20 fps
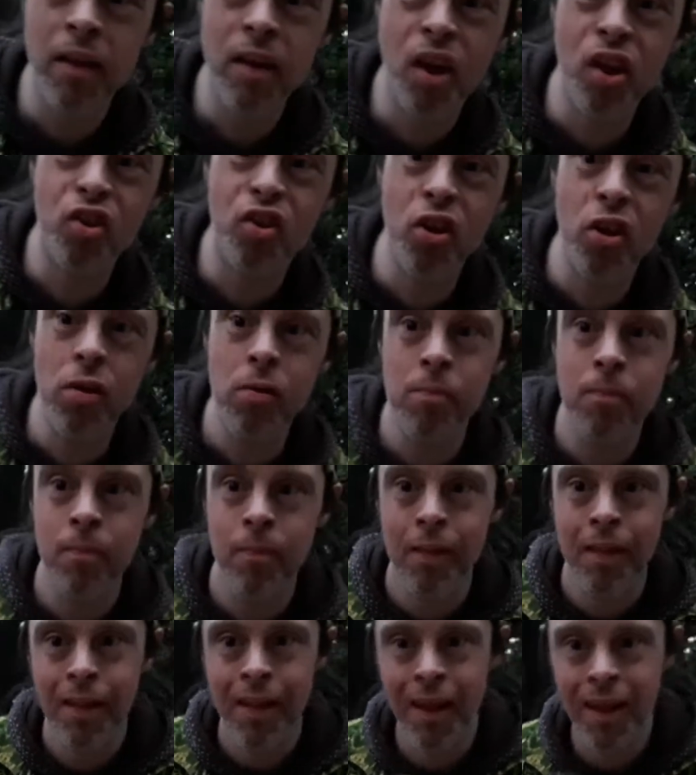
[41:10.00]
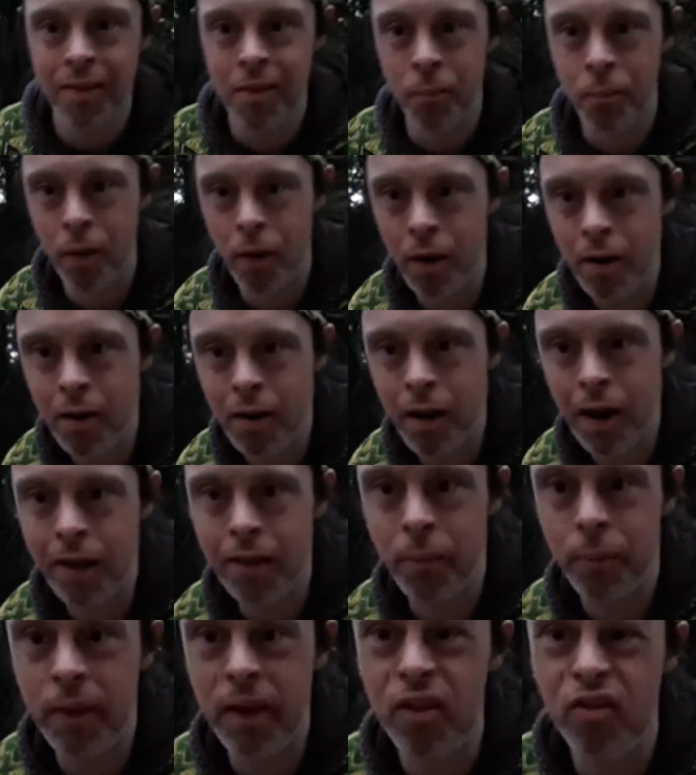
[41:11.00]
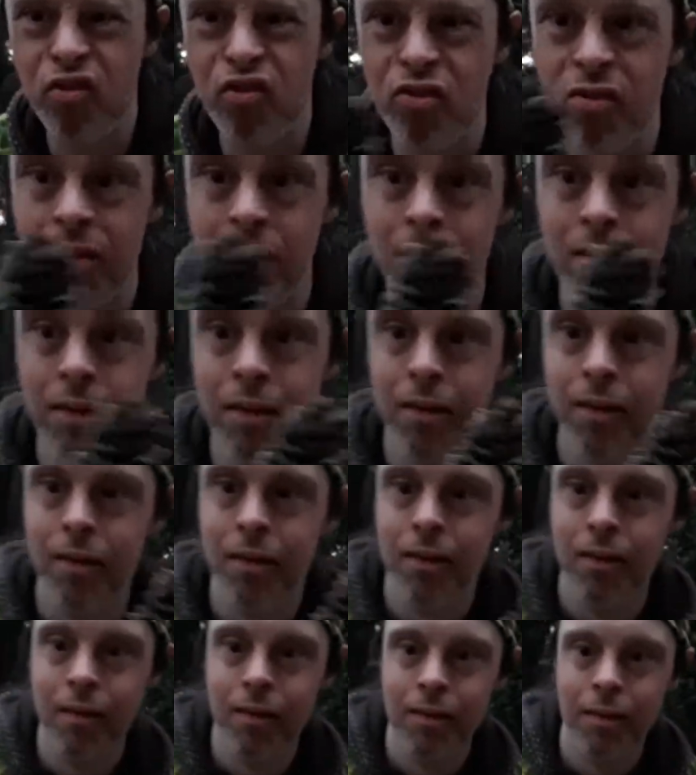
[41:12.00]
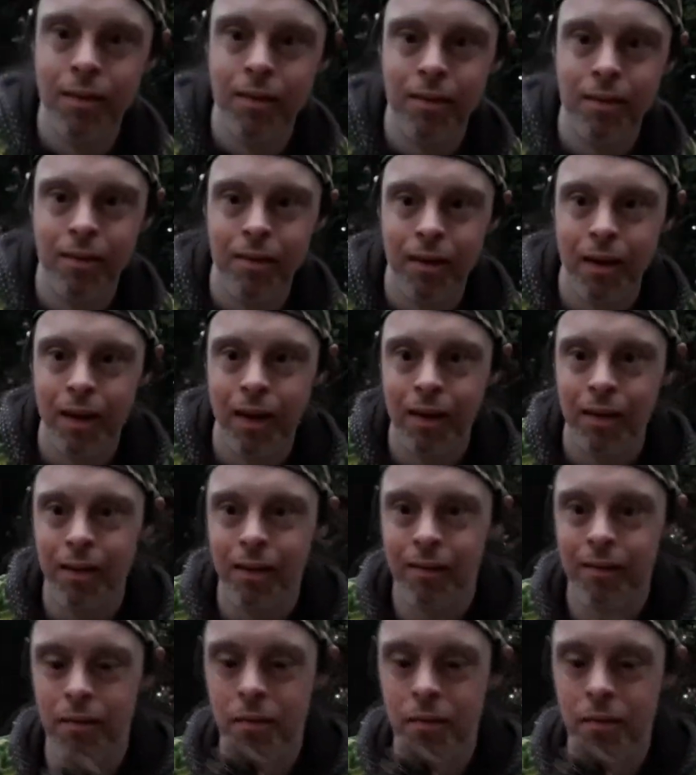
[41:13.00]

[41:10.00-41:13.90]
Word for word: you could do. The park at the beach. Let's